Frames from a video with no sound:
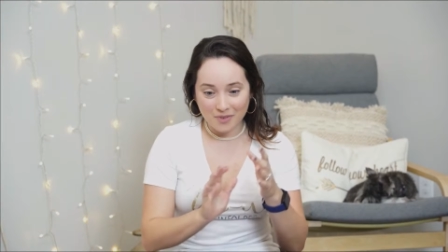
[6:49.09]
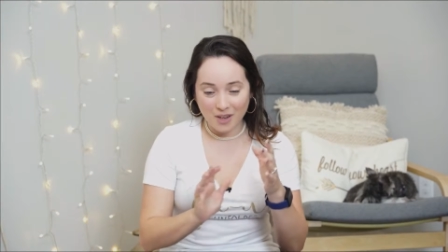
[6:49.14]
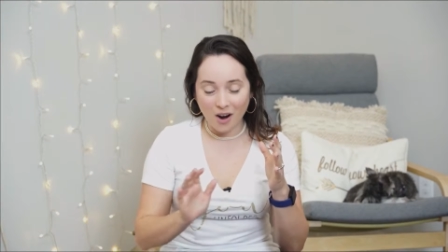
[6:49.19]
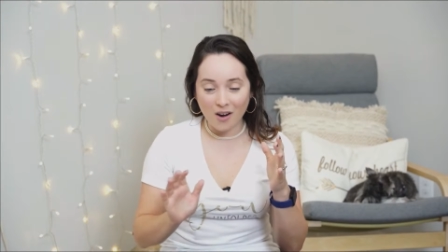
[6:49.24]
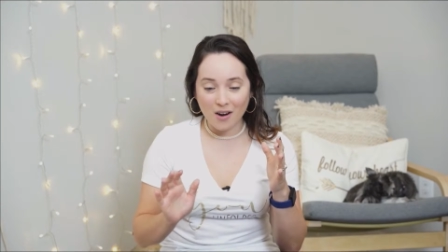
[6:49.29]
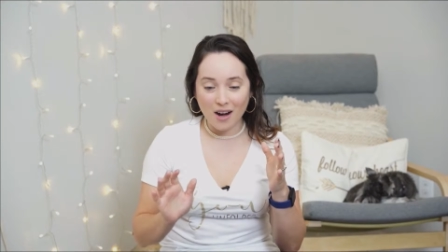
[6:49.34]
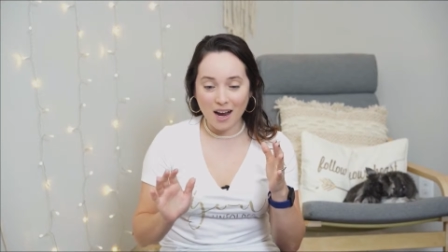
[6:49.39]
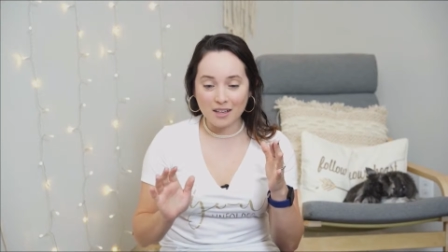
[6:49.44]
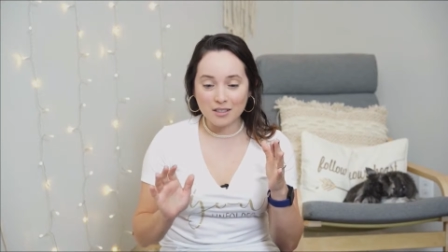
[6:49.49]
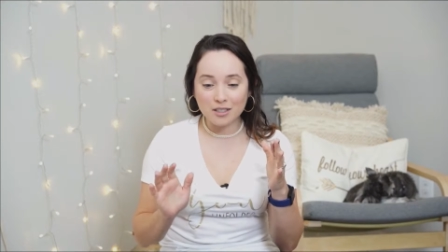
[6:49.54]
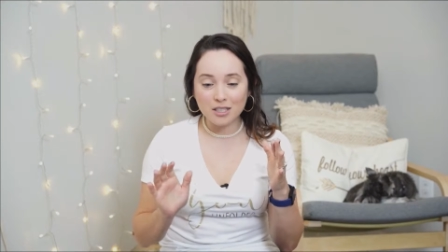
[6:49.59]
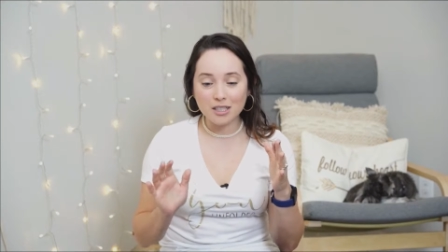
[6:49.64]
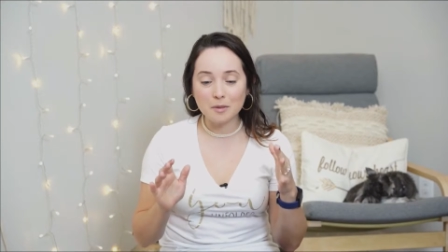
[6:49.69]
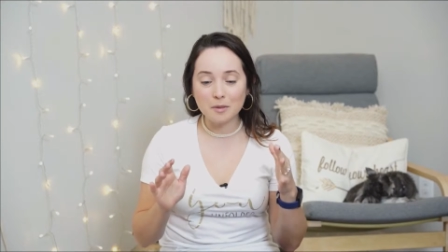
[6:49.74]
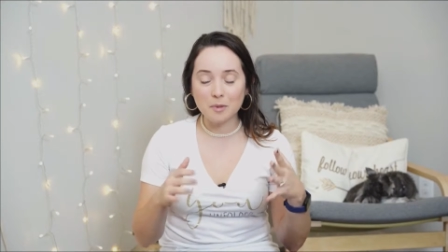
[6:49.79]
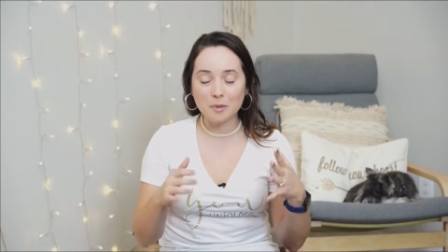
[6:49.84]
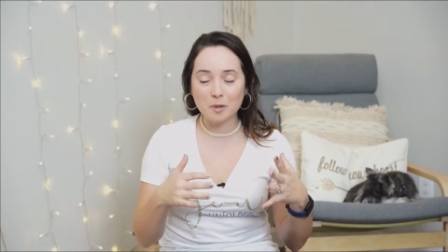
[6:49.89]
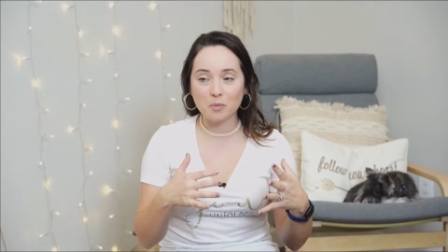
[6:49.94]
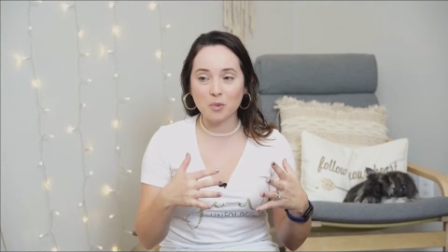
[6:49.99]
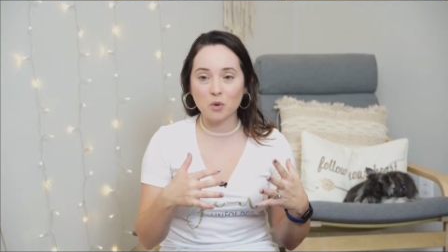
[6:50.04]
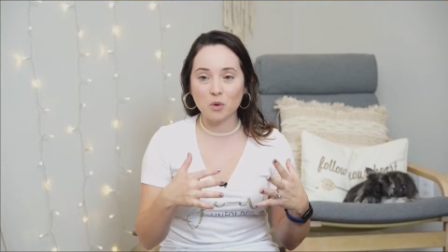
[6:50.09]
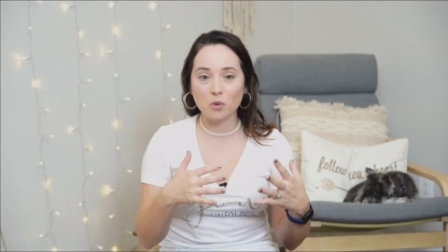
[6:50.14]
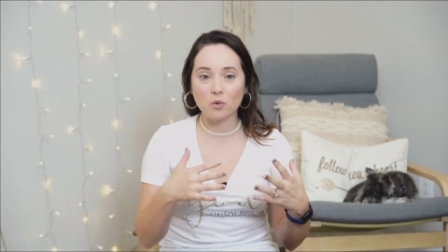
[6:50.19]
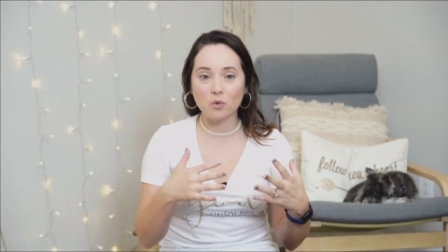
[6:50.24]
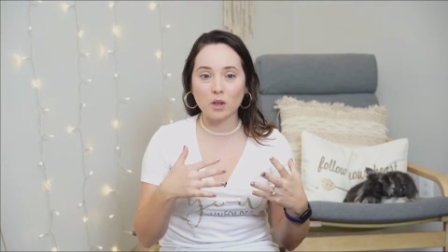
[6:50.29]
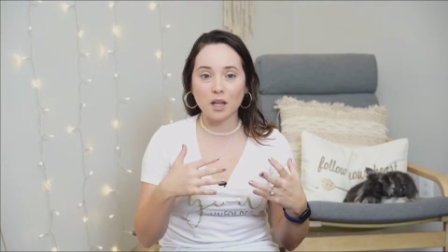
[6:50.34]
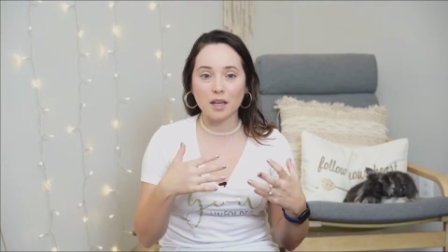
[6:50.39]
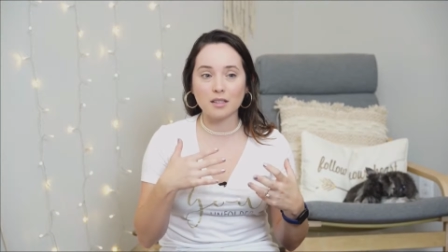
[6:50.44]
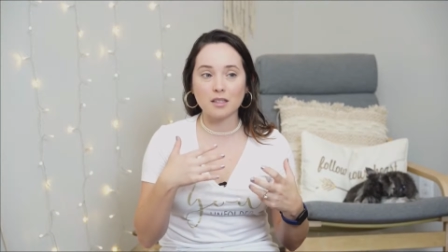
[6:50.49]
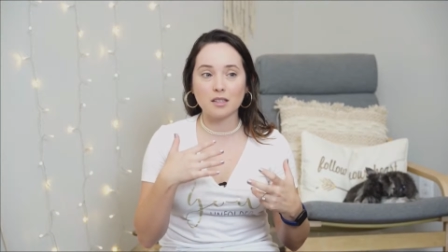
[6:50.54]
are actually people
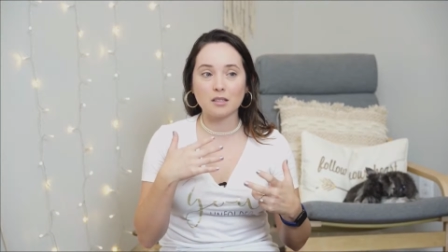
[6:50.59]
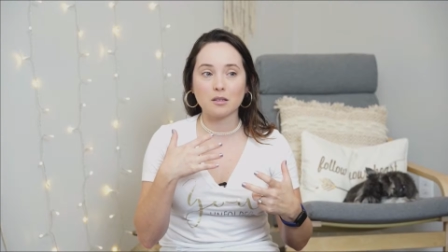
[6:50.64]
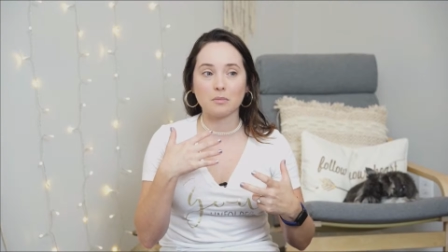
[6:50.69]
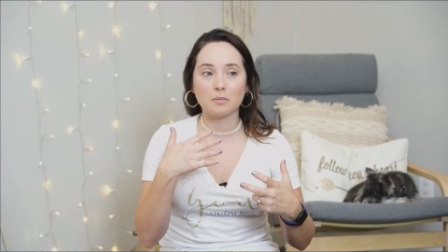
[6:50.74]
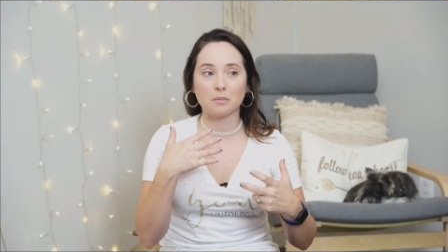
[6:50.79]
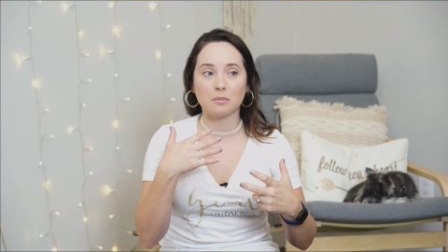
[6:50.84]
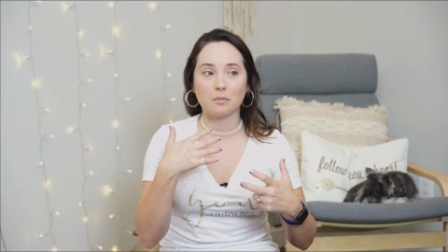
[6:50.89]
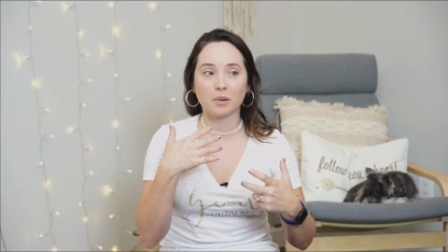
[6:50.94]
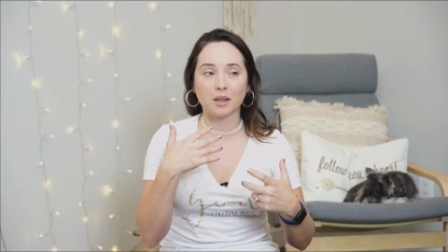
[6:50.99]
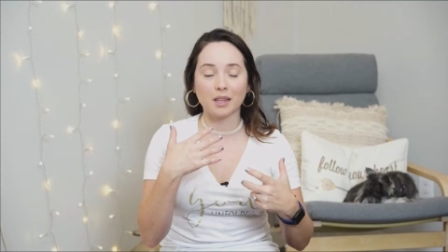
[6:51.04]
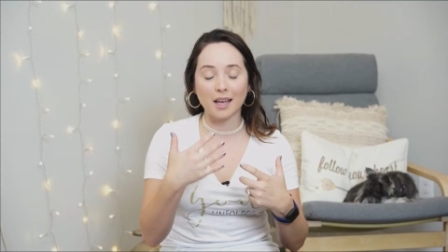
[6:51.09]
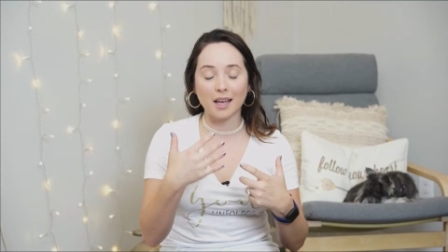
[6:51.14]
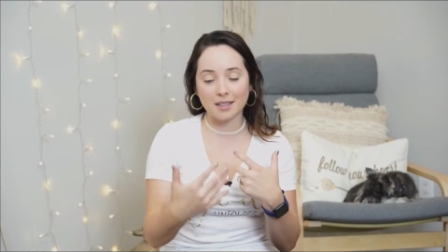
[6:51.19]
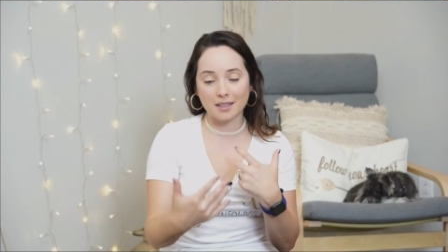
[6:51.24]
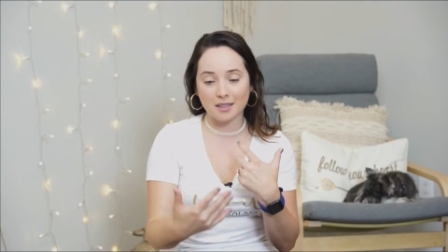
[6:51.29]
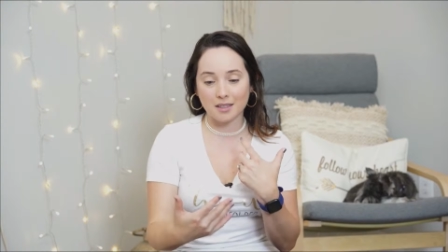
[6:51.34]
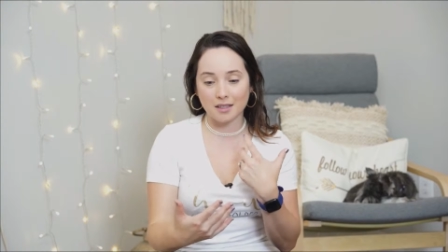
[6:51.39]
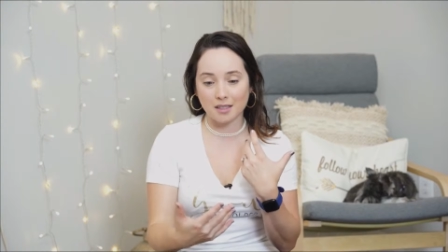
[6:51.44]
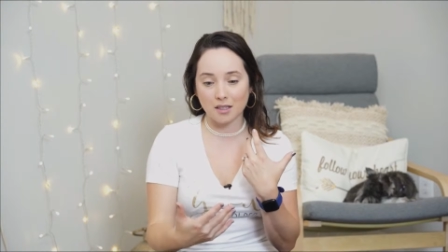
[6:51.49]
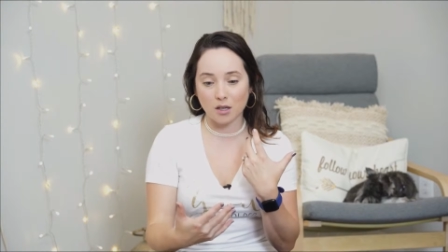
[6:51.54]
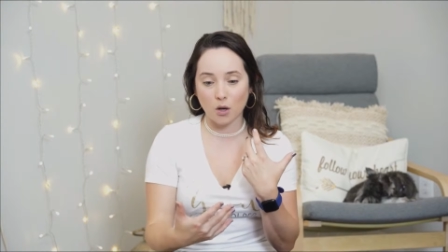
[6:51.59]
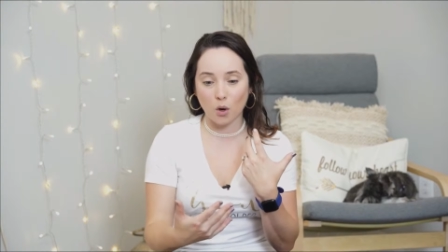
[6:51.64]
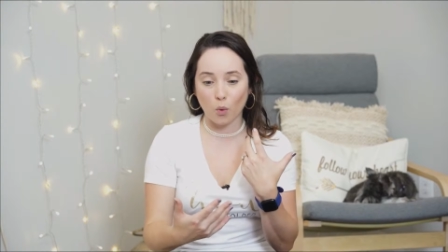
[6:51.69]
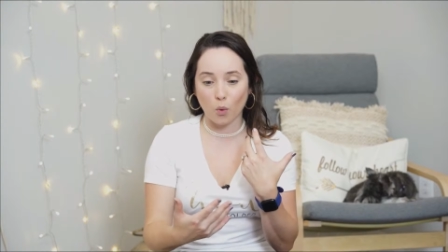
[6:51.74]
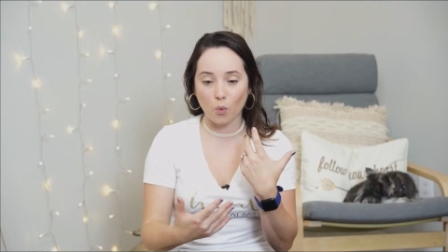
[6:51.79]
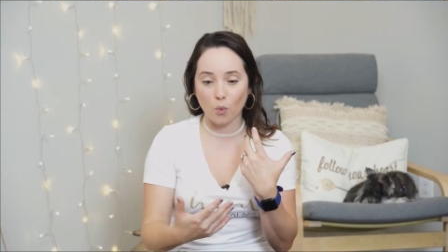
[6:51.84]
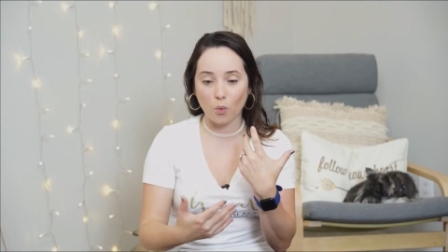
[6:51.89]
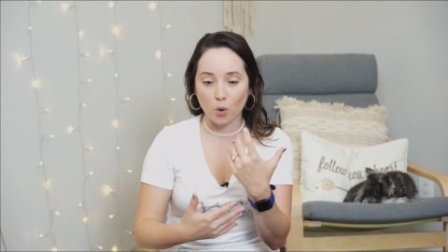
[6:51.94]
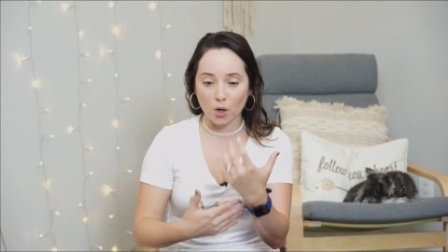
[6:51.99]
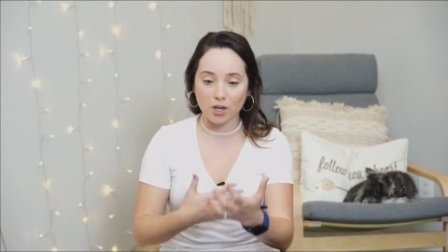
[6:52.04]
who like to blend
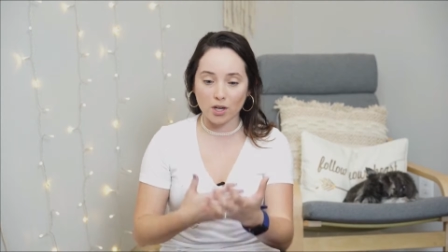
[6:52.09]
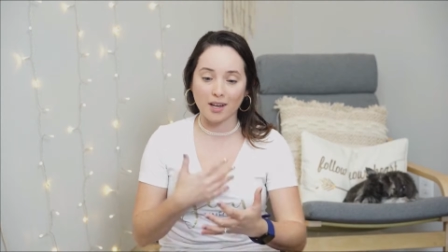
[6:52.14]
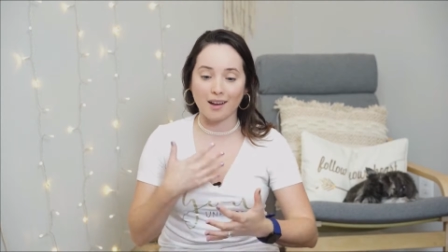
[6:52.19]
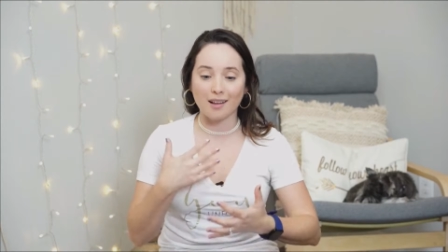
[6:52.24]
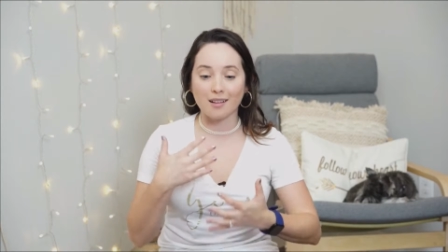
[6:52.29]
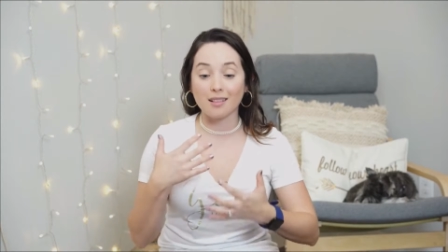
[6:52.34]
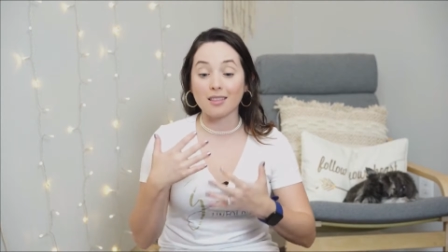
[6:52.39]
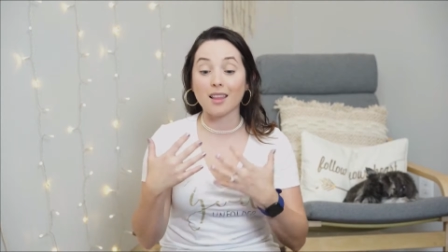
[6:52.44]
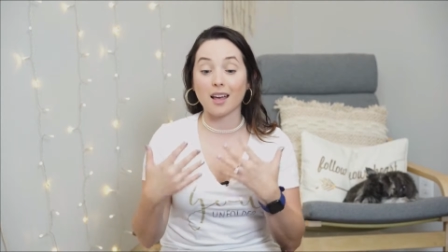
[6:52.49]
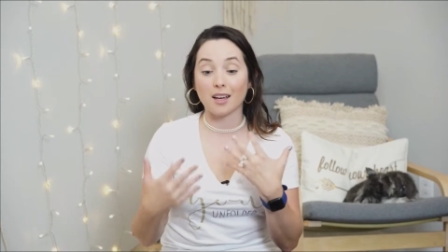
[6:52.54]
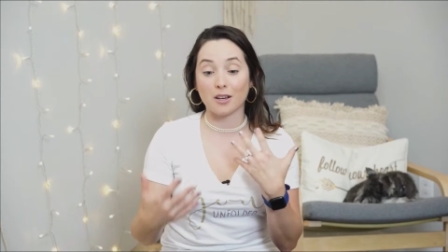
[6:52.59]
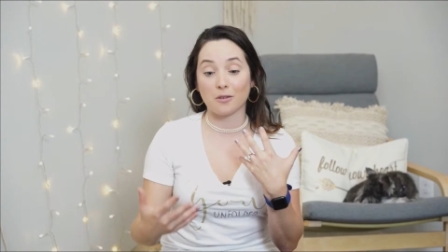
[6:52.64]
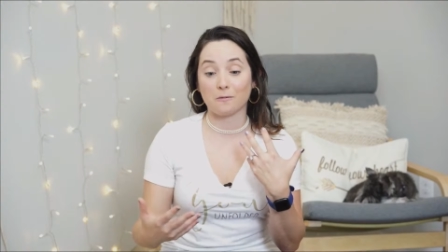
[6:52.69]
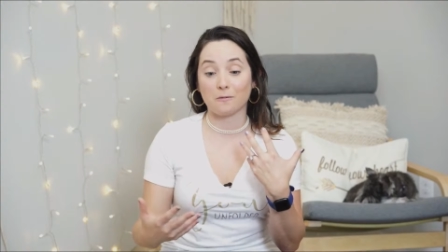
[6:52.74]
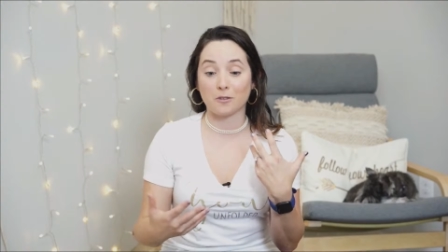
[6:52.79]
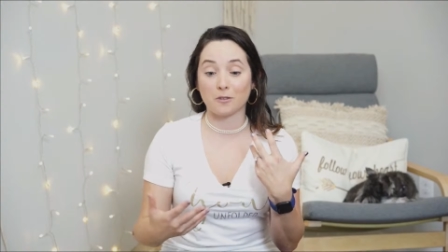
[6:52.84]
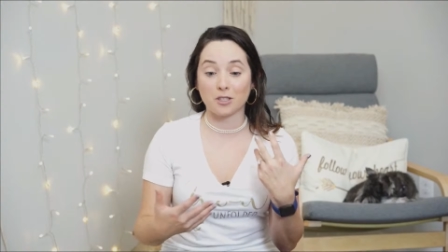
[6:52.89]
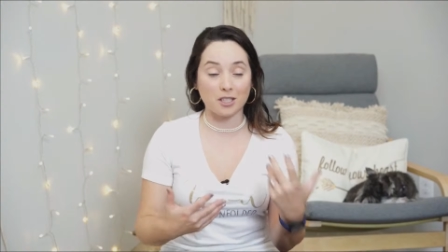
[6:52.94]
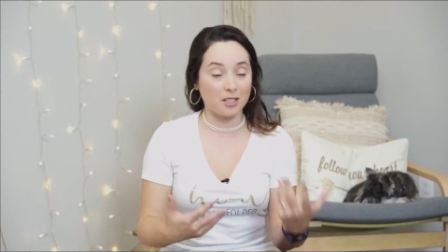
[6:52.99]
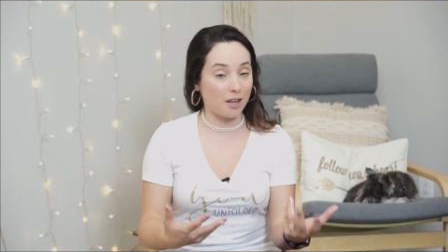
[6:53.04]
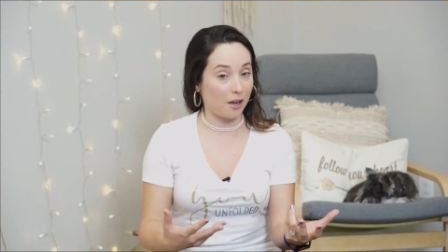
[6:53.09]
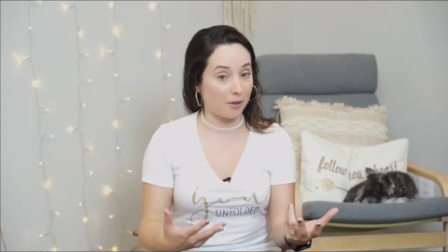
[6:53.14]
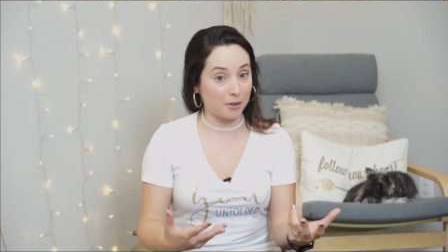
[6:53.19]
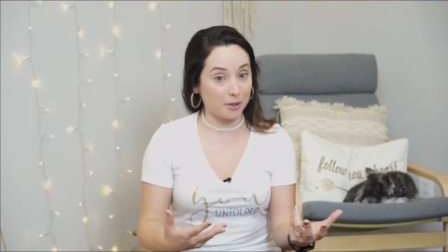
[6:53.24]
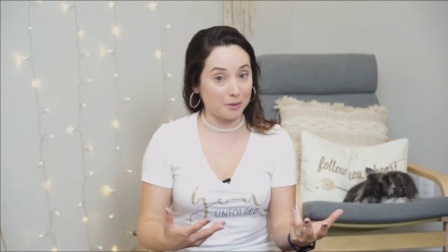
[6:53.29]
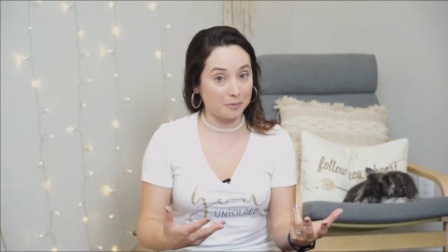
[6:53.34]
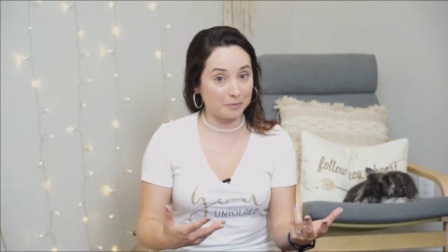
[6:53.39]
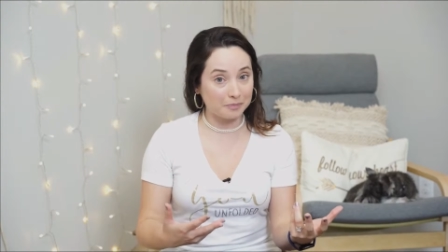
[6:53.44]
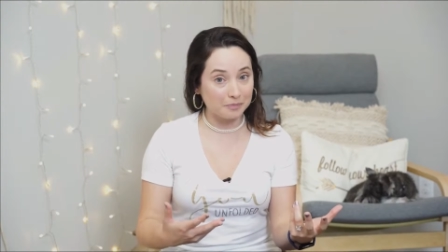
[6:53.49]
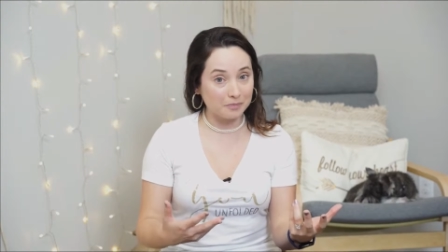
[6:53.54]
work and life together.